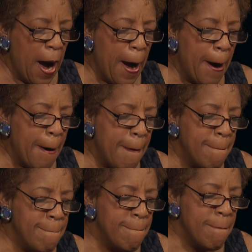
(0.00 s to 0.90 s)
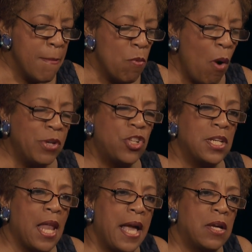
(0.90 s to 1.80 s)
Um, what was it
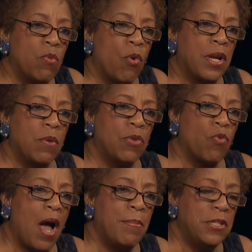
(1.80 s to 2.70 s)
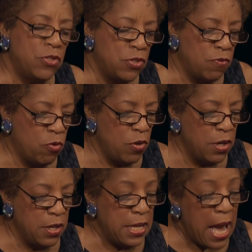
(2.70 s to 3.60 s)
like working with Robbins
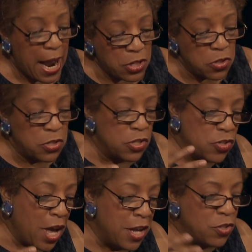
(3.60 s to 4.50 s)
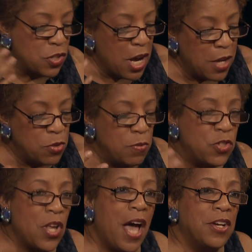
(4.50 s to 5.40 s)
for the actors, the designers, the costume
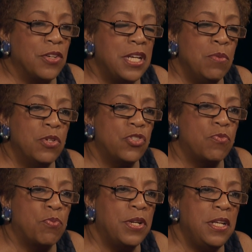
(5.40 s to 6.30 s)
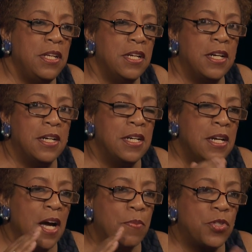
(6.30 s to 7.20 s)
designer? He was pretty uh,
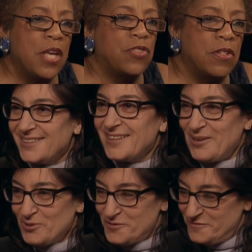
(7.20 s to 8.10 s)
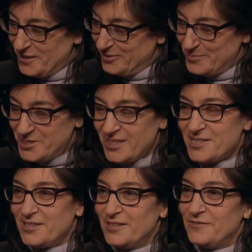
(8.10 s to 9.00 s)
obsessive, right? He was very
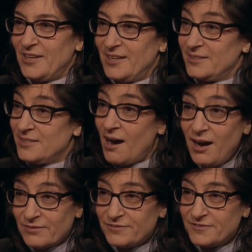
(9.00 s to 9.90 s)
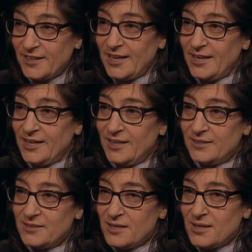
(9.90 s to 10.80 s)
obsessive and tough.
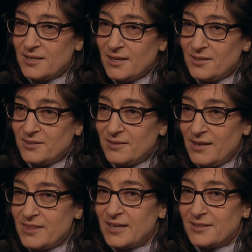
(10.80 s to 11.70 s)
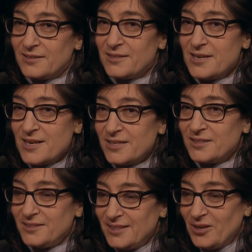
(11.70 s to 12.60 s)
And I, I, I think
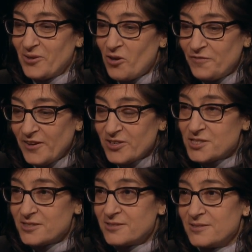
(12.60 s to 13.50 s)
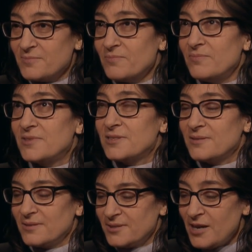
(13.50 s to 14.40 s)
you know, in all fairness,
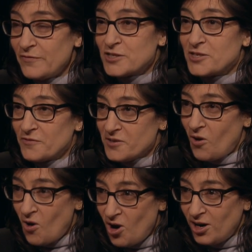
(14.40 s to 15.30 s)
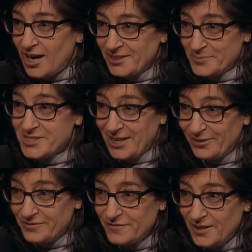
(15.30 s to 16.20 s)
toughest of all on
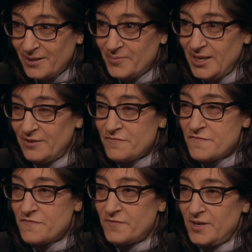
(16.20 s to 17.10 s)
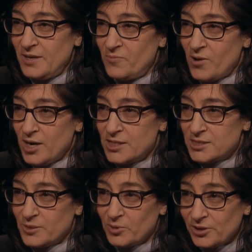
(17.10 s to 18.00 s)
himself. Um, he he
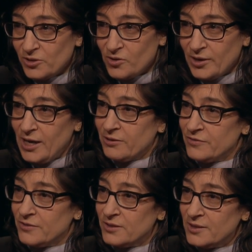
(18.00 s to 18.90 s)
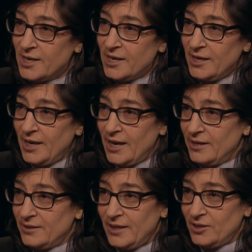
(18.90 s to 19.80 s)
was a brilliant choreographer
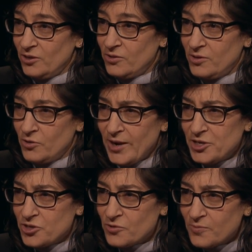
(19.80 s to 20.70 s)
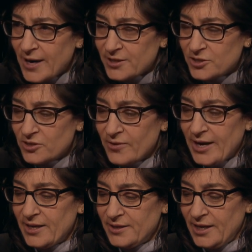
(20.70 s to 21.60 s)
and, and a great director
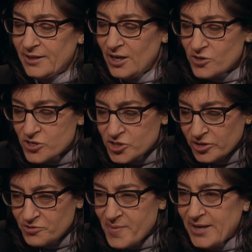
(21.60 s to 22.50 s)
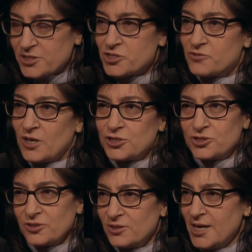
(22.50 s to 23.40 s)
and, and understood dramatic
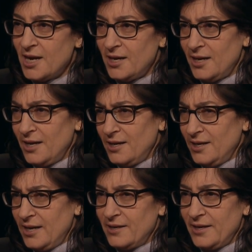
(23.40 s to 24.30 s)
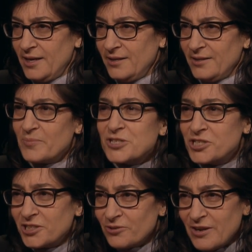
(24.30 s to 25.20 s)
structure uh, and, and the
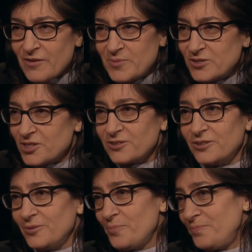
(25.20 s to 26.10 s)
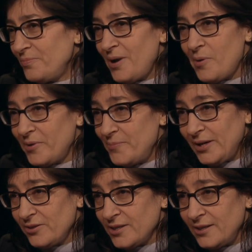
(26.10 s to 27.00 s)
machinery of a musical probably
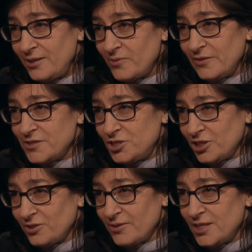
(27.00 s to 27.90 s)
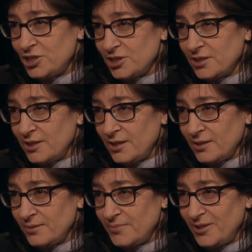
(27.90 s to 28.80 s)
better than anyone of his generation.
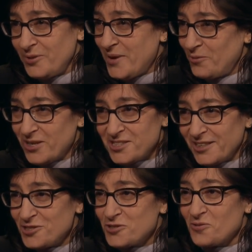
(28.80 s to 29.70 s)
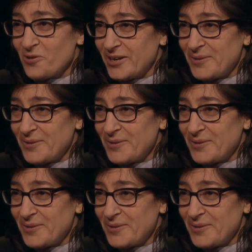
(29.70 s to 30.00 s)
Um, you know, he made West Side Story.